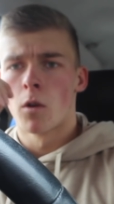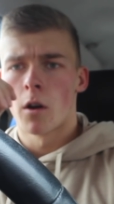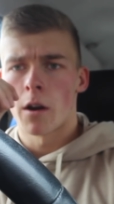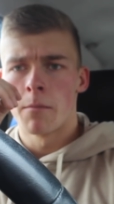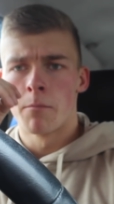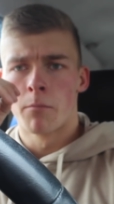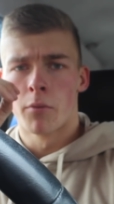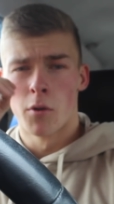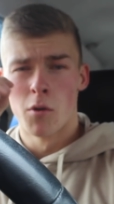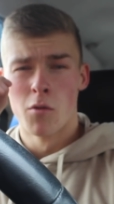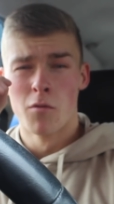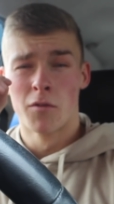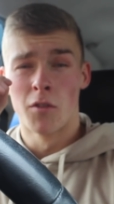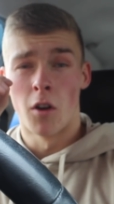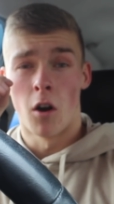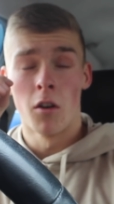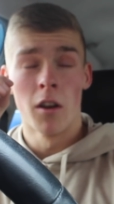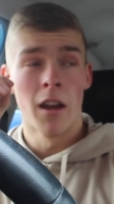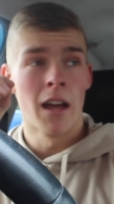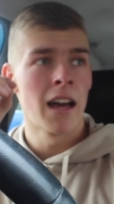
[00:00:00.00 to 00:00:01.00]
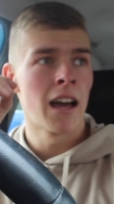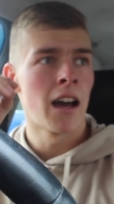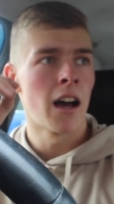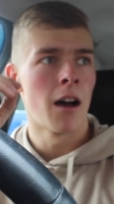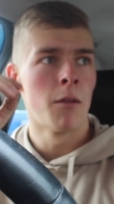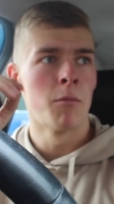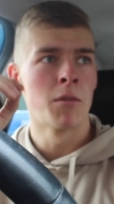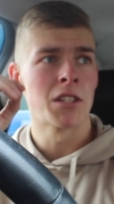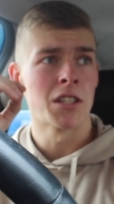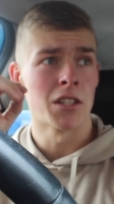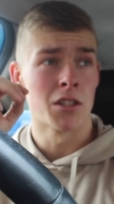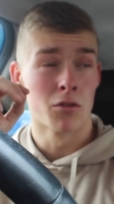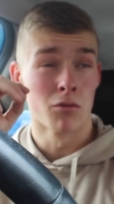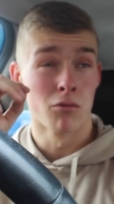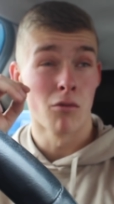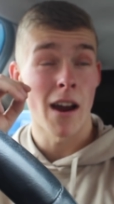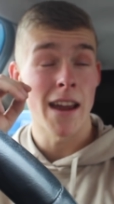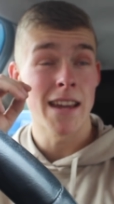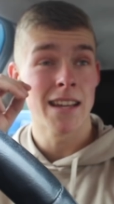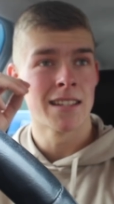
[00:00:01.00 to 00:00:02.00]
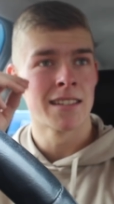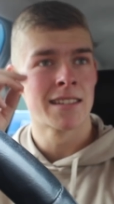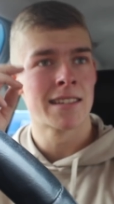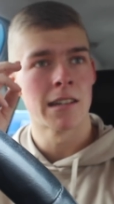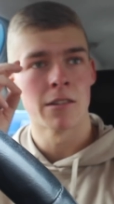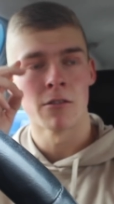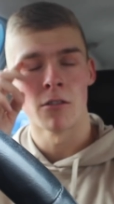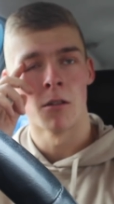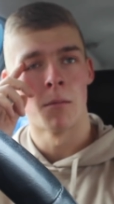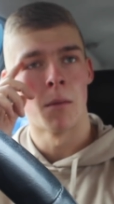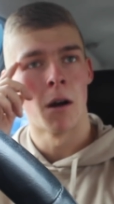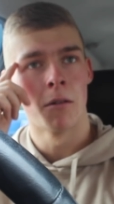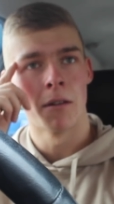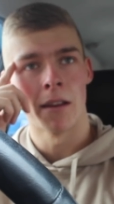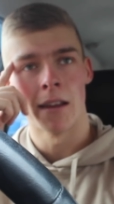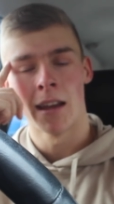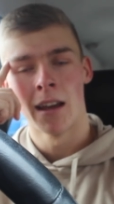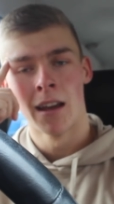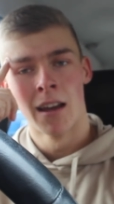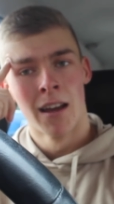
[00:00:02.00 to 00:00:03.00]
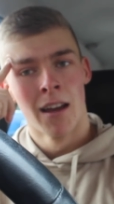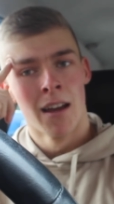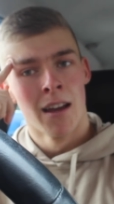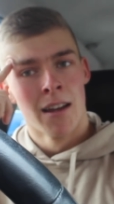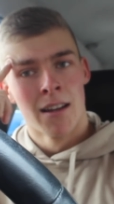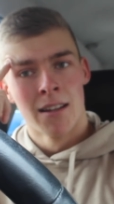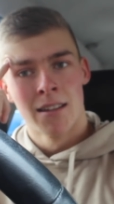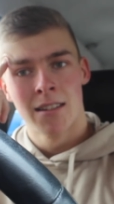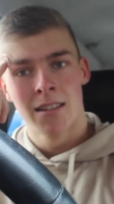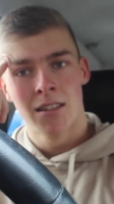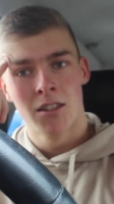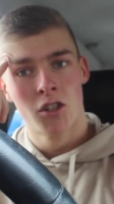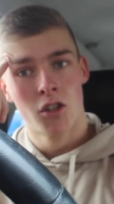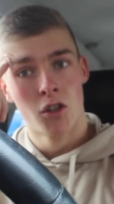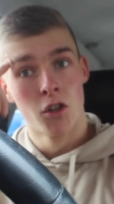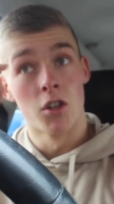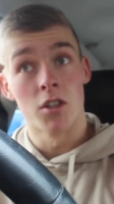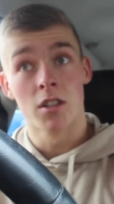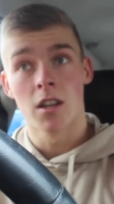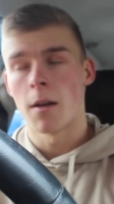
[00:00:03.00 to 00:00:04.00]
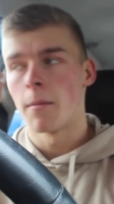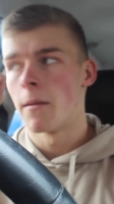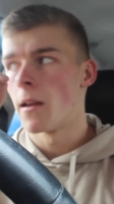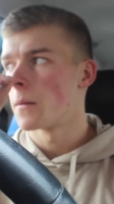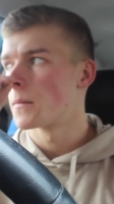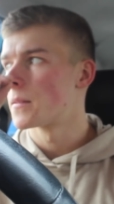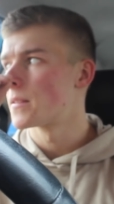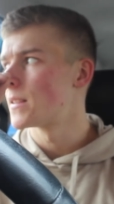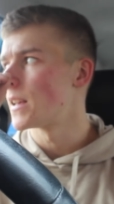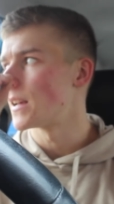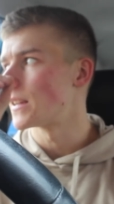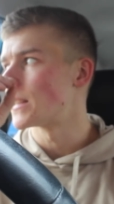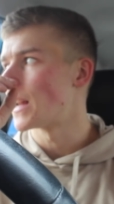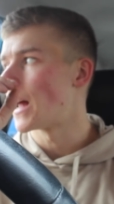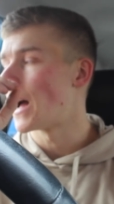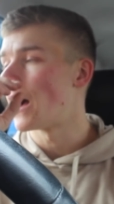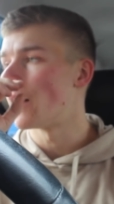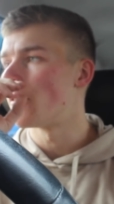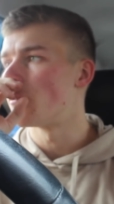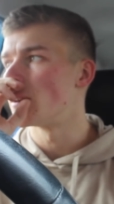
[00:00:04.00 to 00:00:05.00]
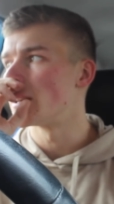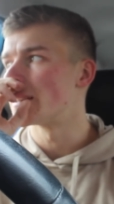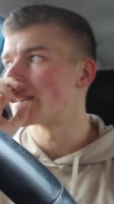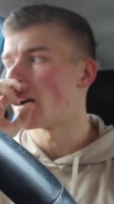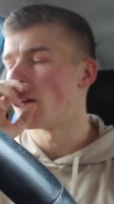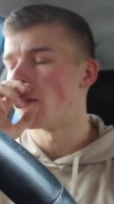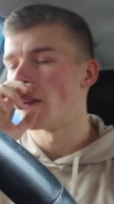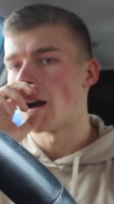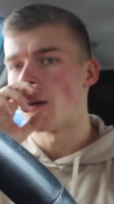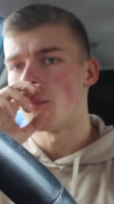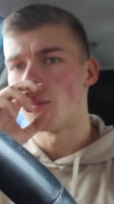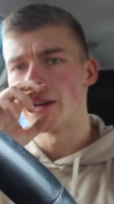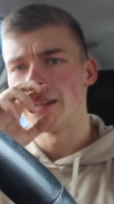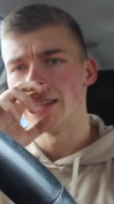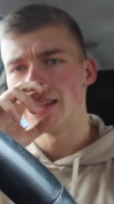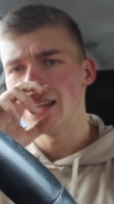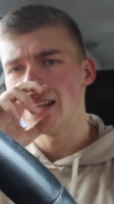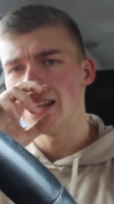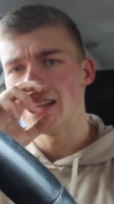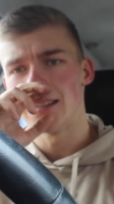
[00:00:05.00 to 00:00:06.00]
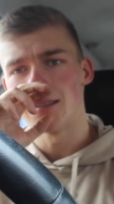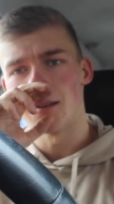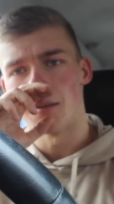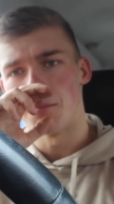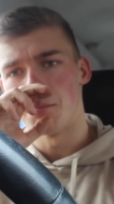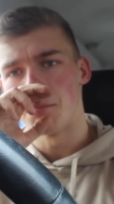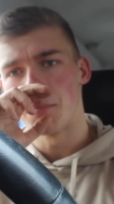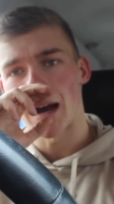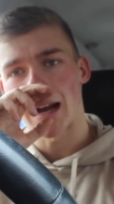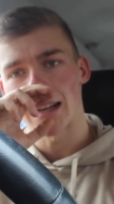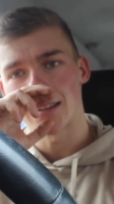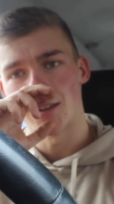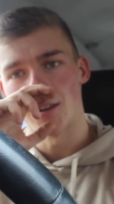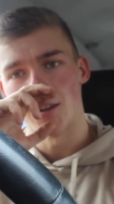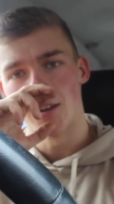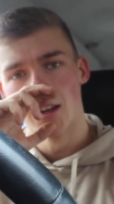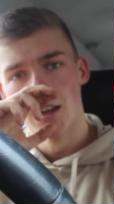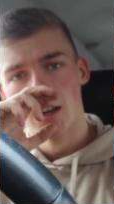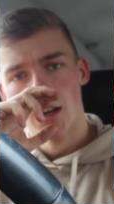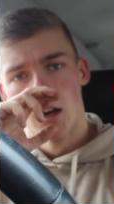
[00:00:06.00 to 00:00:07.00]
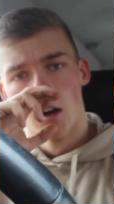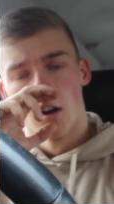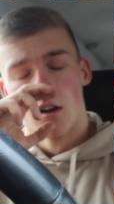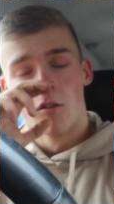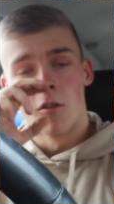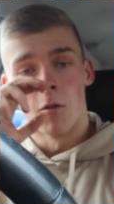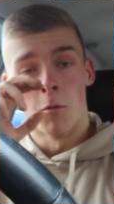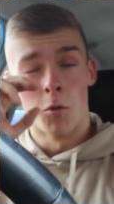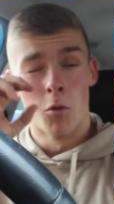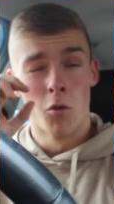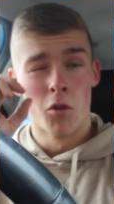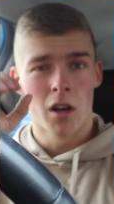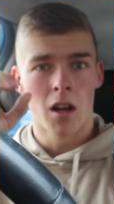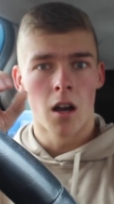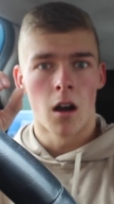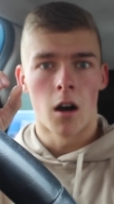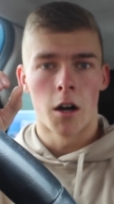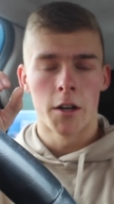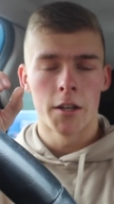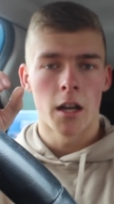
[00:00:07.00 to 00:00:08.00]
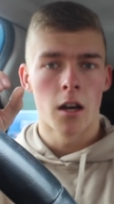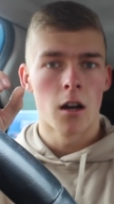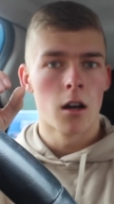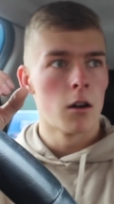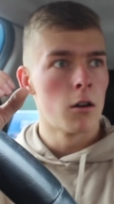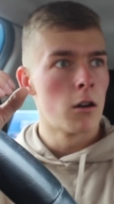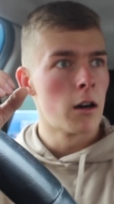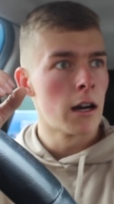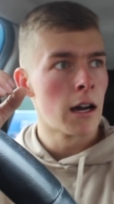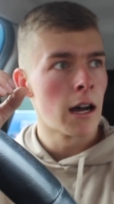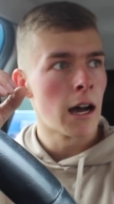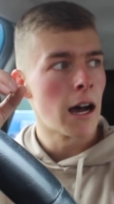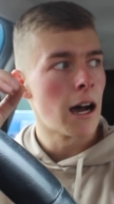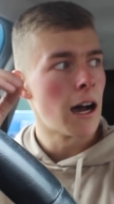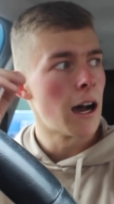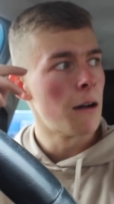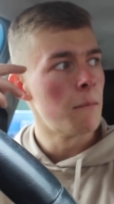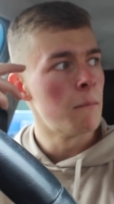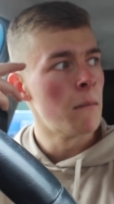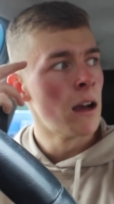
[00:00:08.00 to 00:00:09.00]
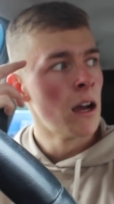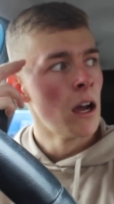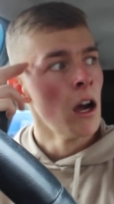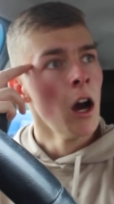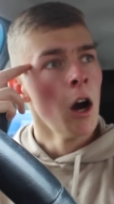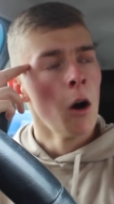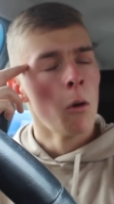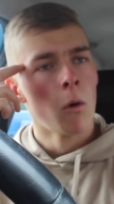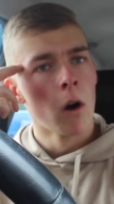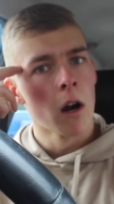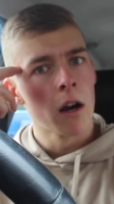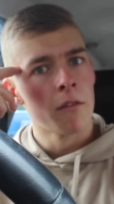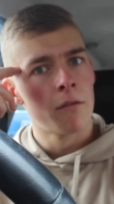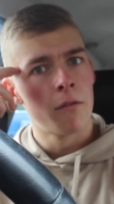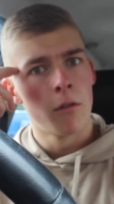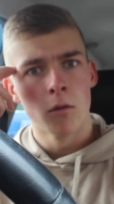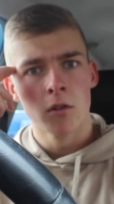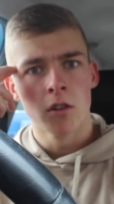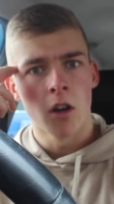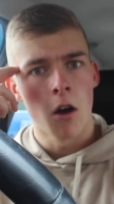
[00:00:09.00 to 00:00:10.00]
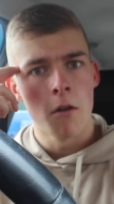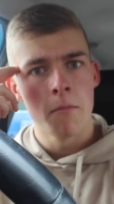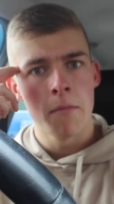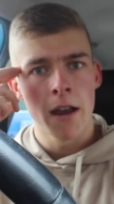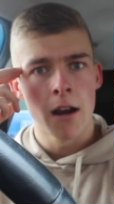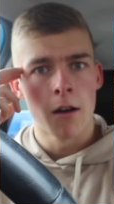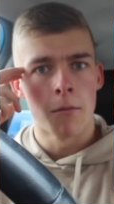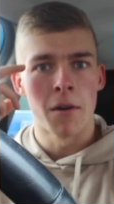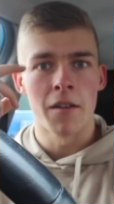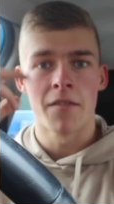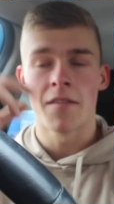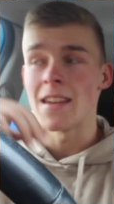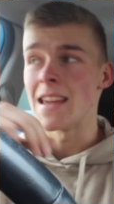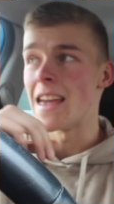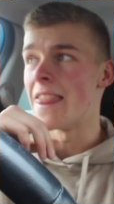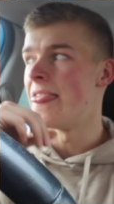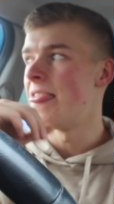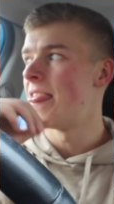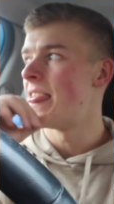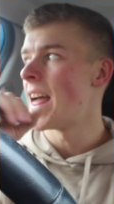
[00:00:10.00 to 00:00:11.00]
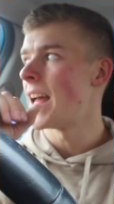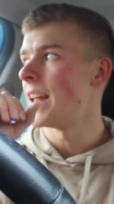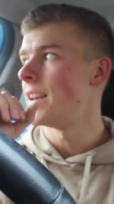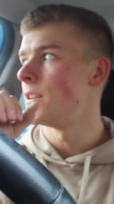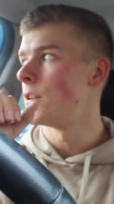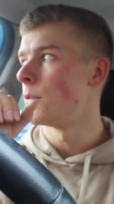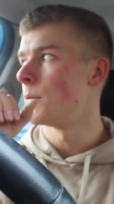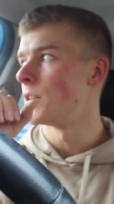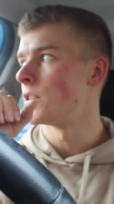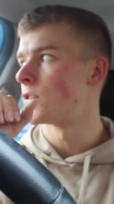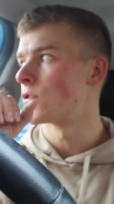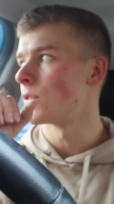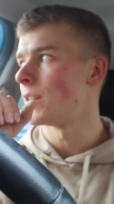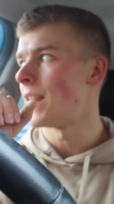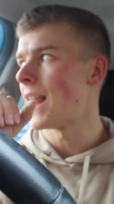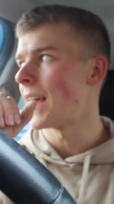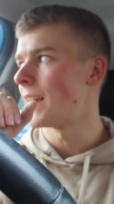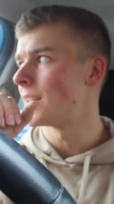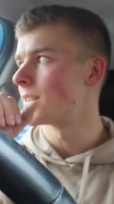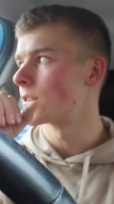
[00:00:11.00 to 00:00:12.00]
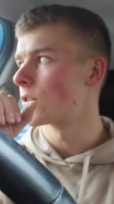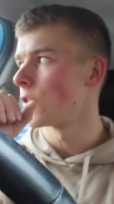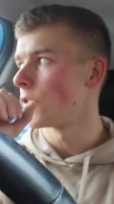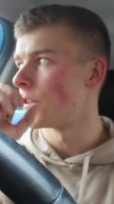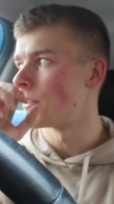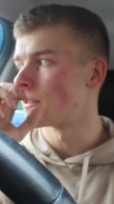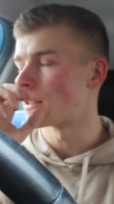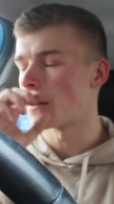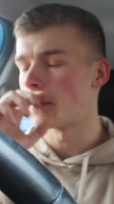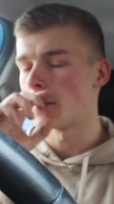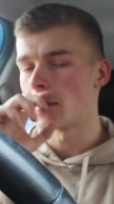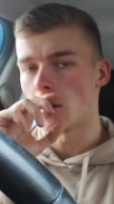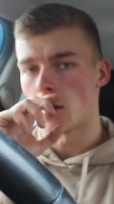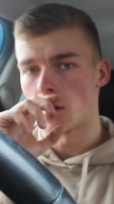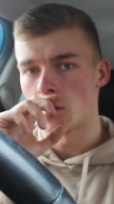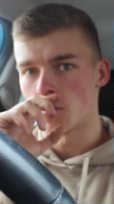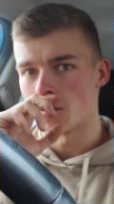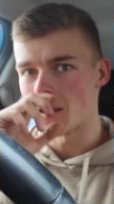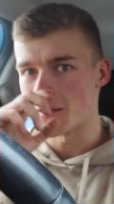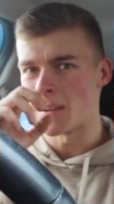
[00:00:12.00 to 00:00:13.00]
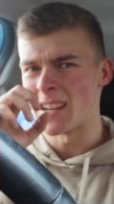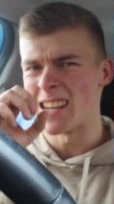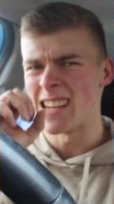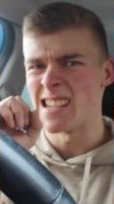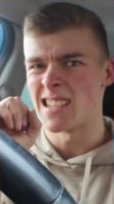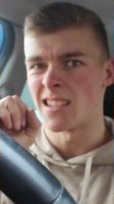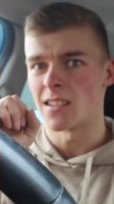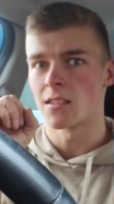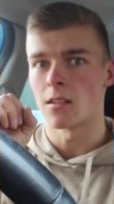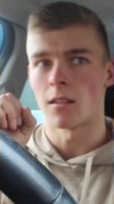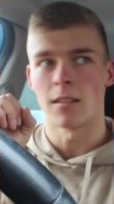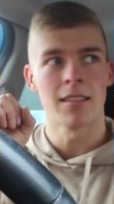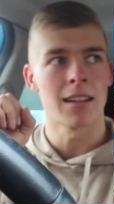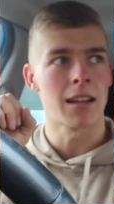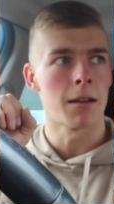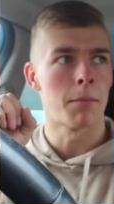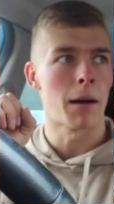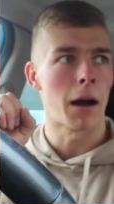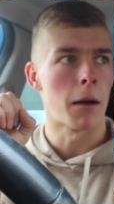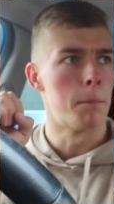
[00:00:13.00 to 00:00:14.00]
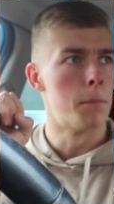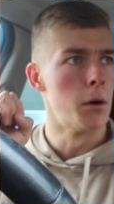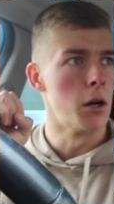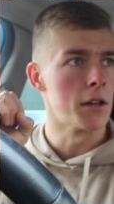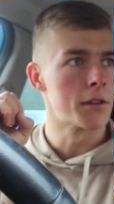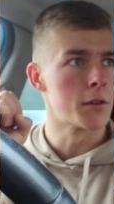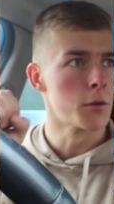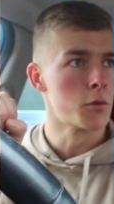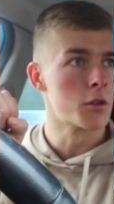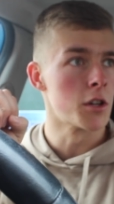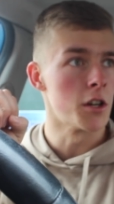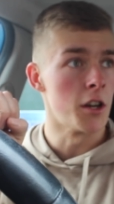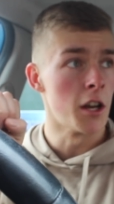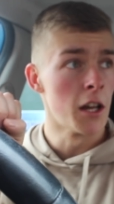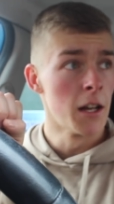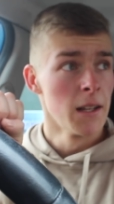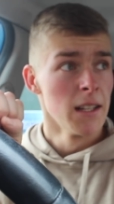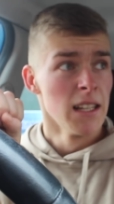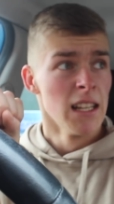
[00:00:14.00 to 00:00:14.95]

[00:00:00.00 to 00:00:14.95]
were improved on, um, which is great considering I'm only just coming up to six and a half weeks out now. My knees are battered from all the cardio, um, working full time, being on my feet, and then doing legs. God knows how many times a week my knees are starting to get back, but it's all good.